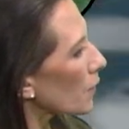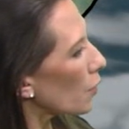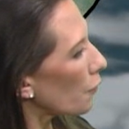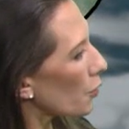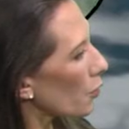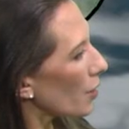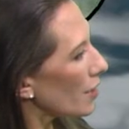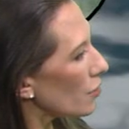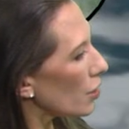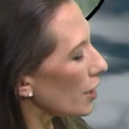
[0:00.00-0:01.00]
Go further
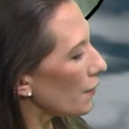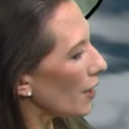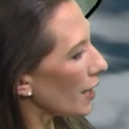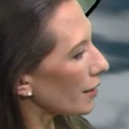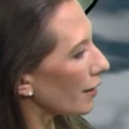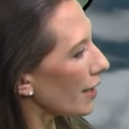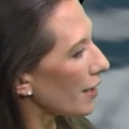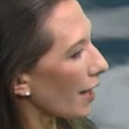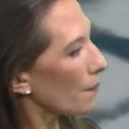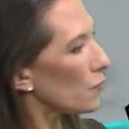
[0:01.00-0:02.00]
into the evening and late
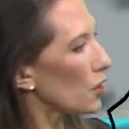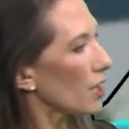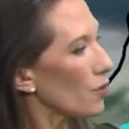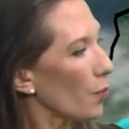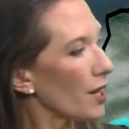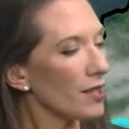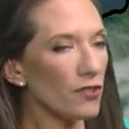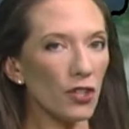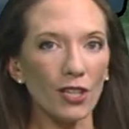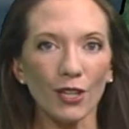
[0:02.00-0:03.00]
night, chance of rain
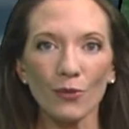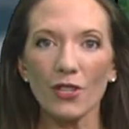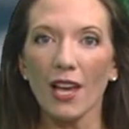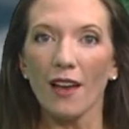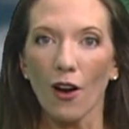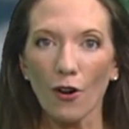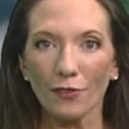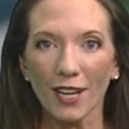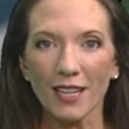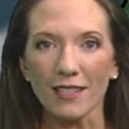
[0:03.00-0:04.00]
continues.
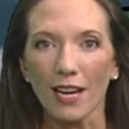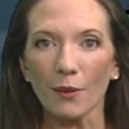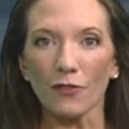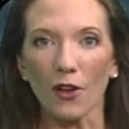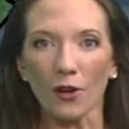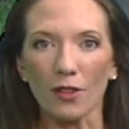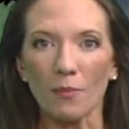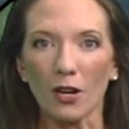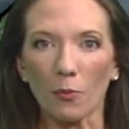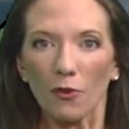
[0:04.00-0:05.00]
Overnight tonight, we fall to the
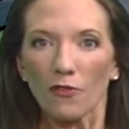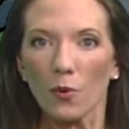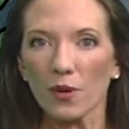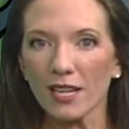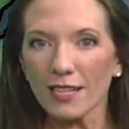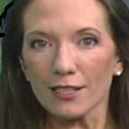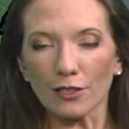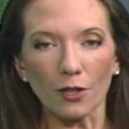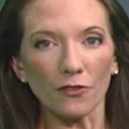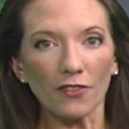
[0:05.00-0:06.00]
mid-upper 40s,
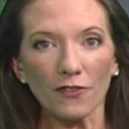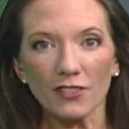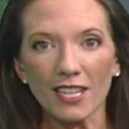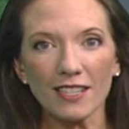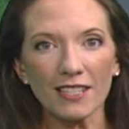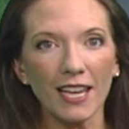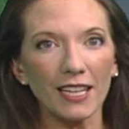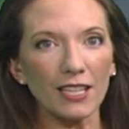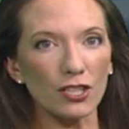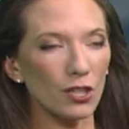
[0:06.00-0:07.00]
low 50s,
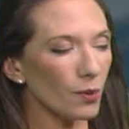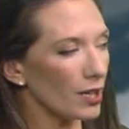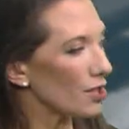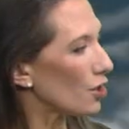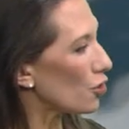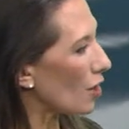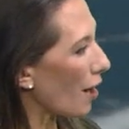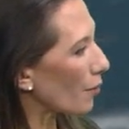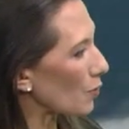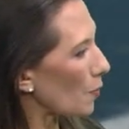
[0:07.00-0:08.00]
continuing to see
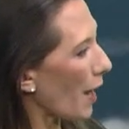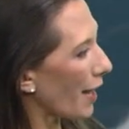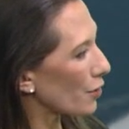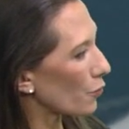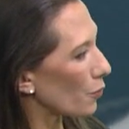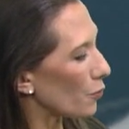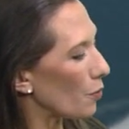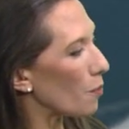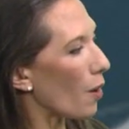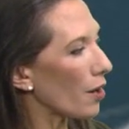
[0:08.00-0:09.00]
showers pass through
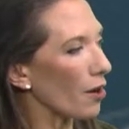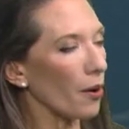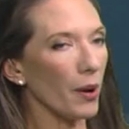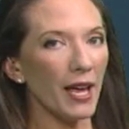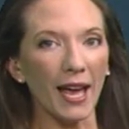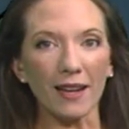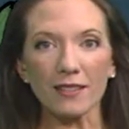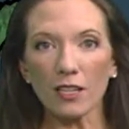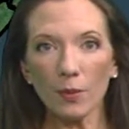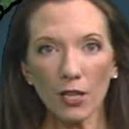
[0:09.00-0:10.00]
tomorrow. And
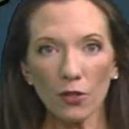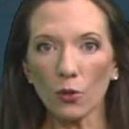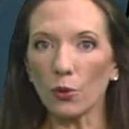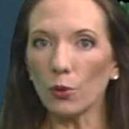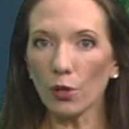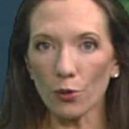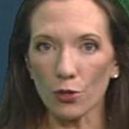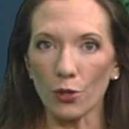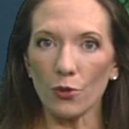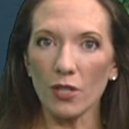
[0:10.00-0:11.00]
it's going to be a cooler
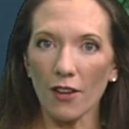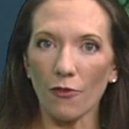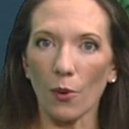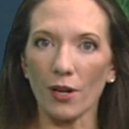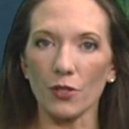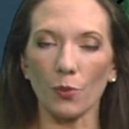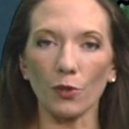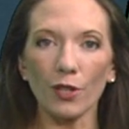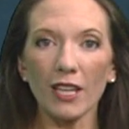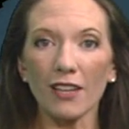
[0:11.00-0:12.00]
Tuesday for us. We're
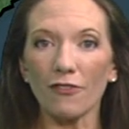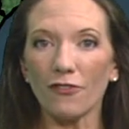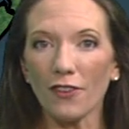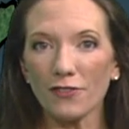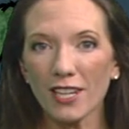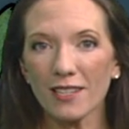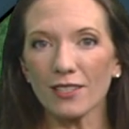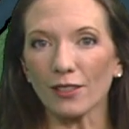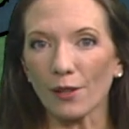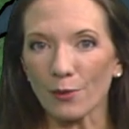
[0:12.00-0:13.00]
looking at 50s
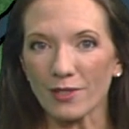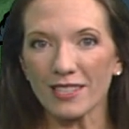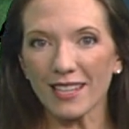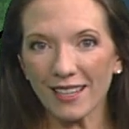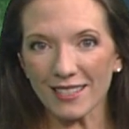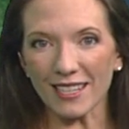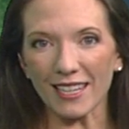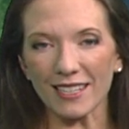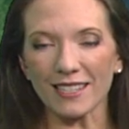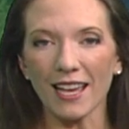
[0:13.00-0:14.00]
to low
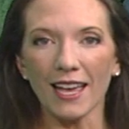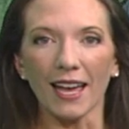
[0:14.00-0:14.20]
60s.